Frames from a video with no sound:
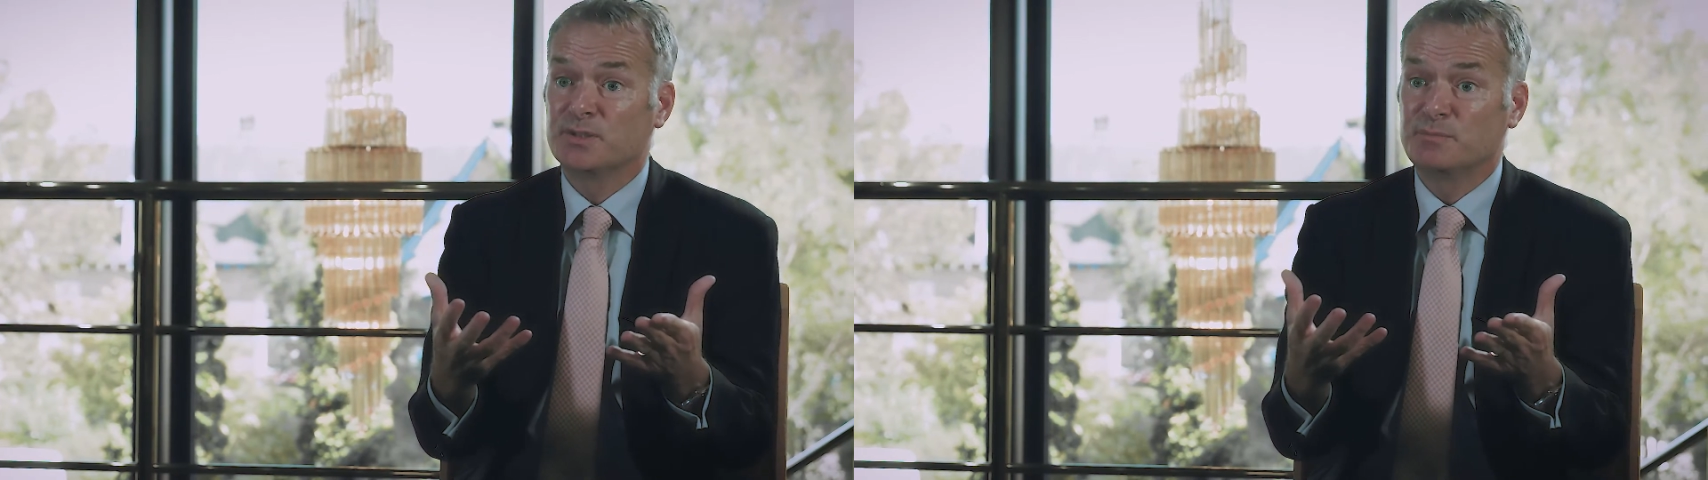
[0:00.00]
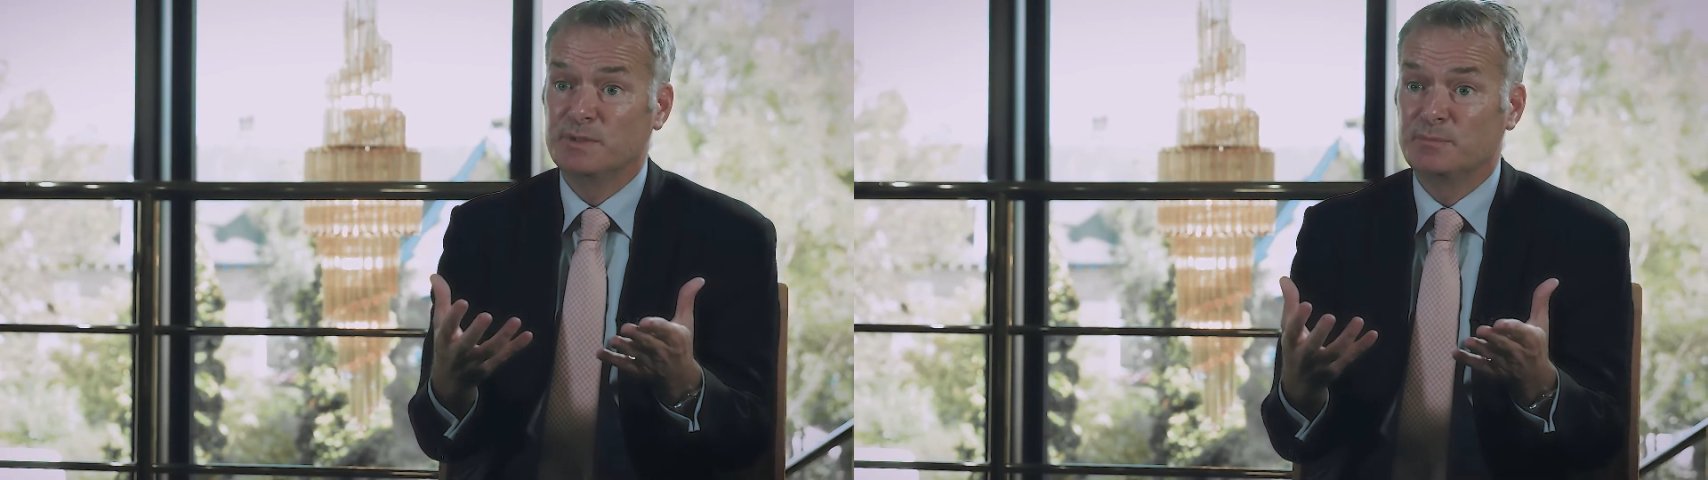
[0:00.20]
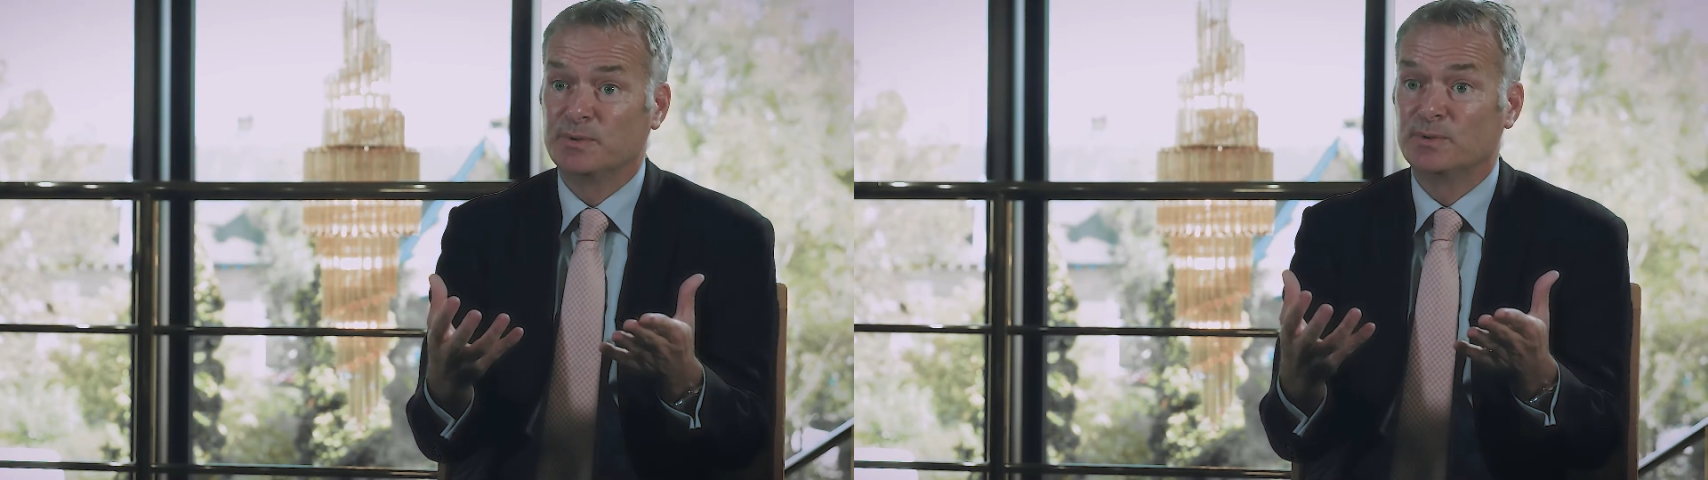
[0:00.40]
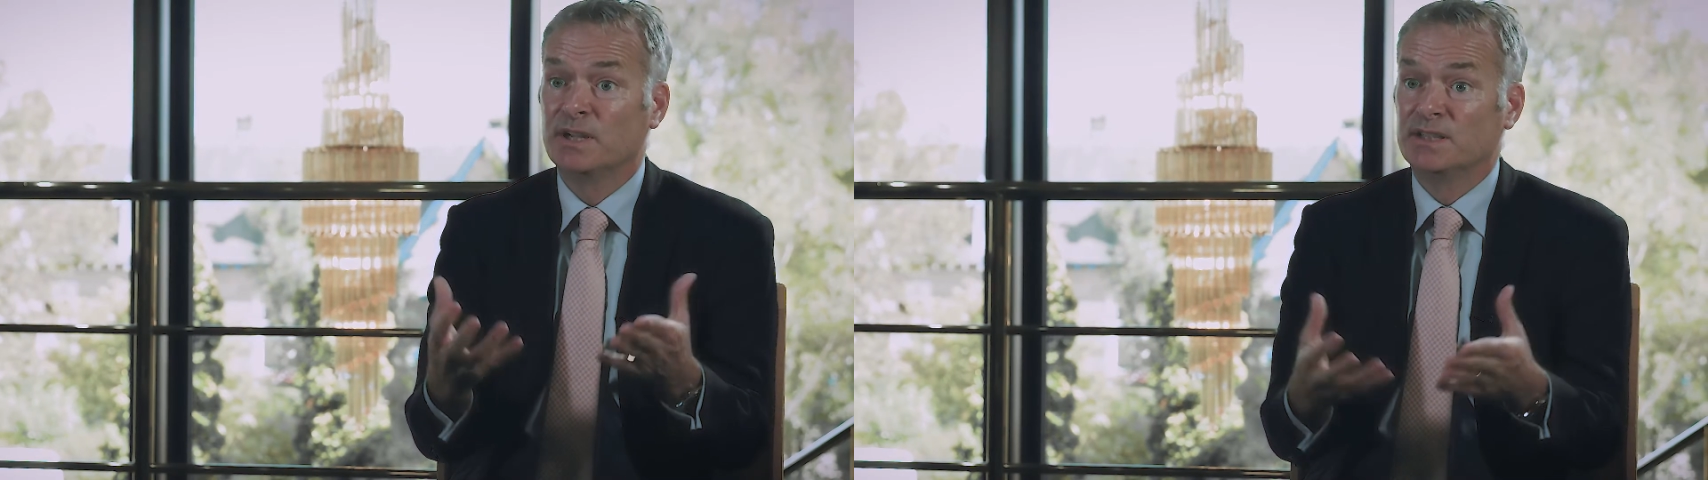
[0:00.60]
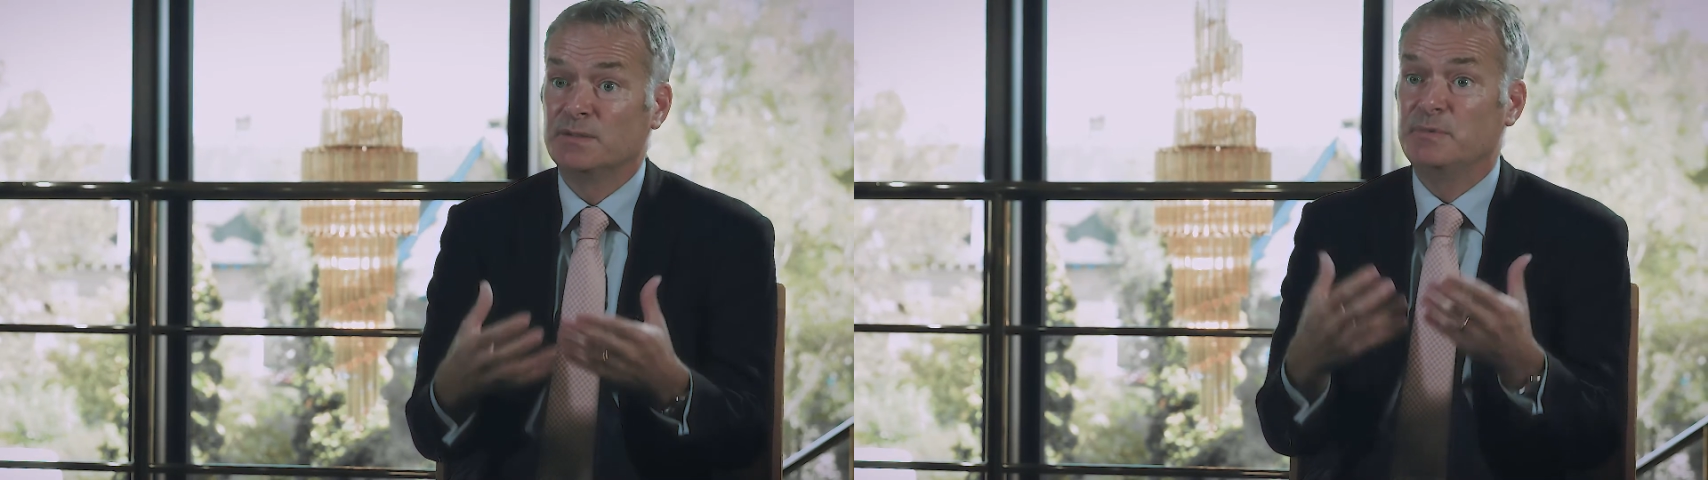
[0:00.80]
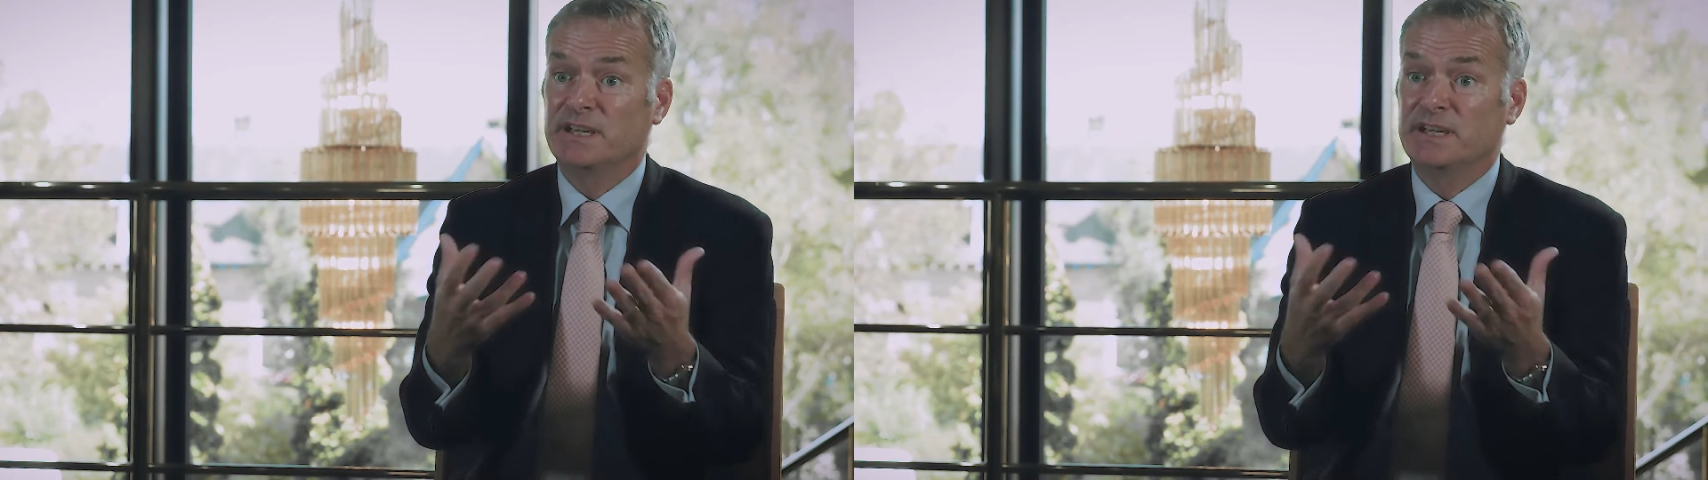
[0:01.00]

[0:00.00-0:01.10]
our people to be